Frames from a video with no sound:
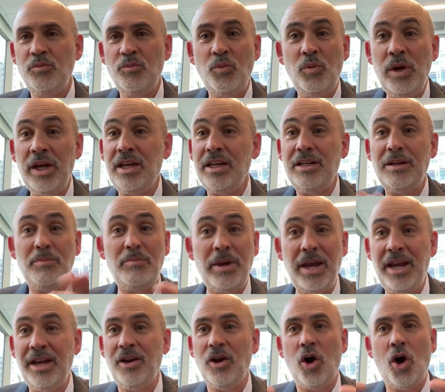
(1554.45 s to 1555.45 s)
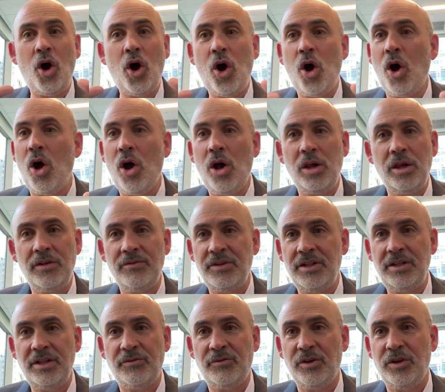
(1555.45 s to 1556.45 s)
we can debate all of
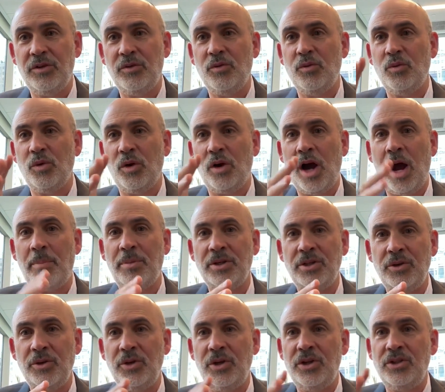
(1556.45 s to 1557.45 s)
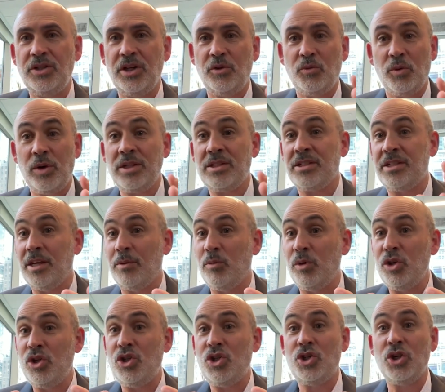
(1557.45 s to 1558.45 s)
the different opportunities and risks, and
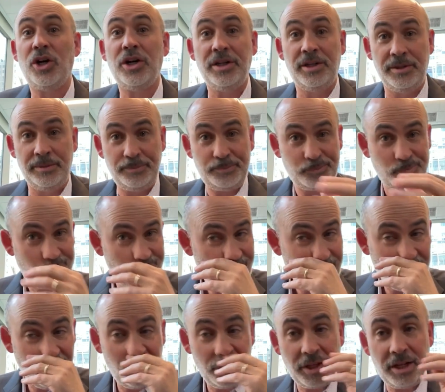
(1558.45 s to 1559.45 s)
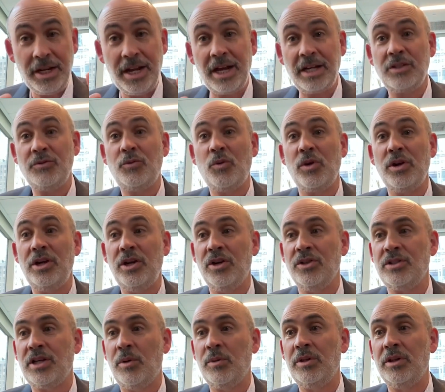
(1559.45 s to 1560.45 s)
we should. Over the next 4
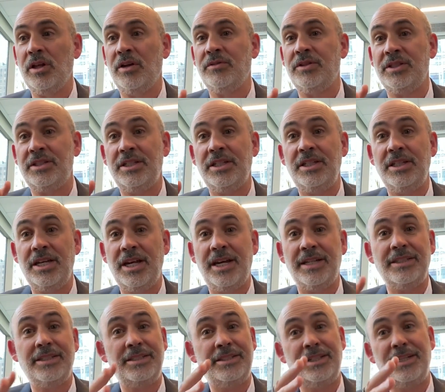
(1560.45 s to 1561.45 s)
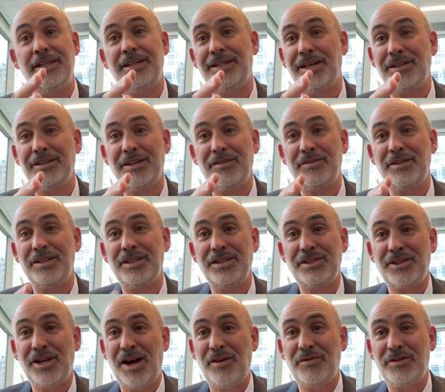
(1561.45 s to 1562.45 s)
years, I would love to see the SEC, and I'd love to
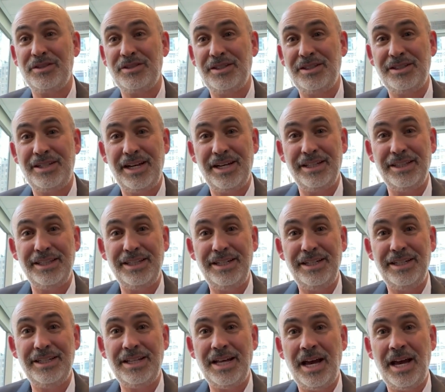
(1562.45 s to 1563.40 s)
this office to take a lead in